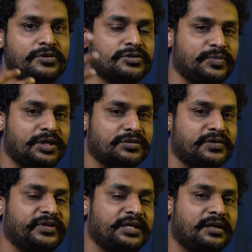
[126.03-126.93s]
So because
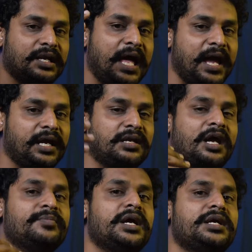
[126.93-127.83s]
of the light,
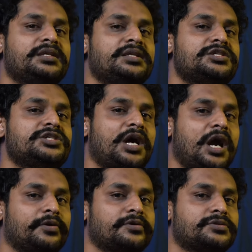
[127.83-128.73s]
I'm getting these
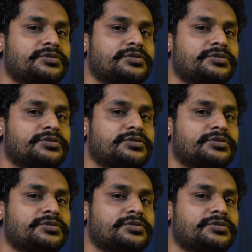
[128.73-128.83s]
shadows.